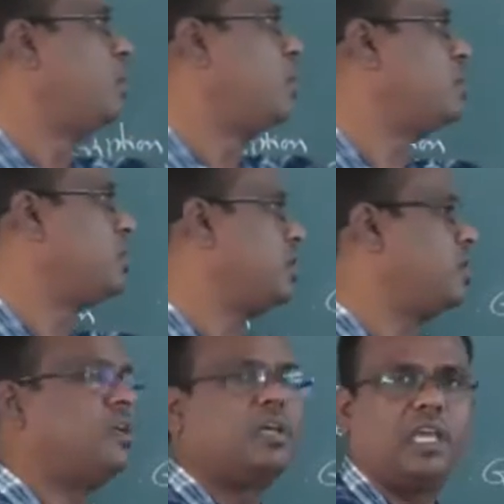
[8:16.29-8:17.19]

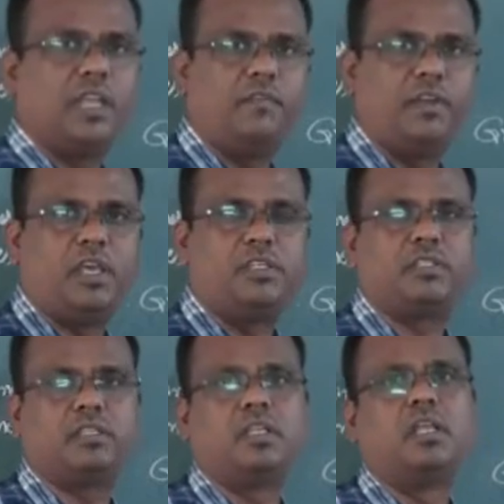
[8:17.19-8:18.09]
poster,
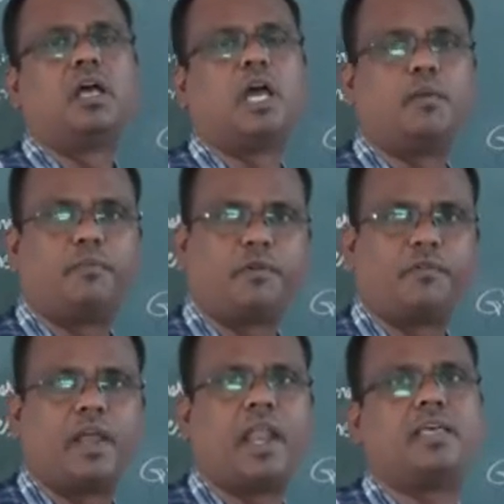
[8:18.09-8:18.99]
invitation and
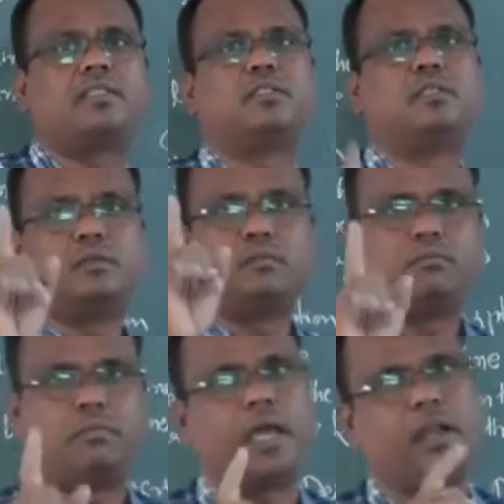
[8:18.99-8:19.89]
profile as
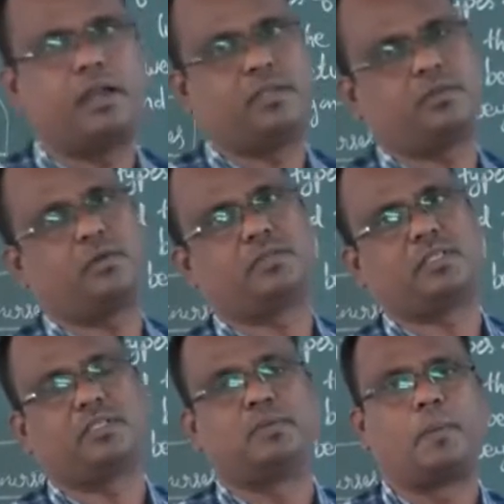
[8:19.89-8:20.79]
minor
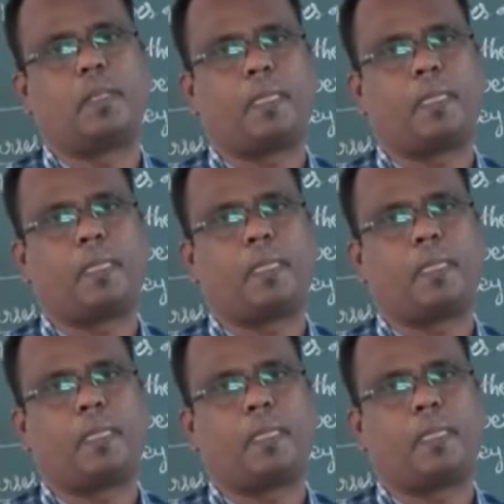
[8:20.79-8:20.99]
discourses.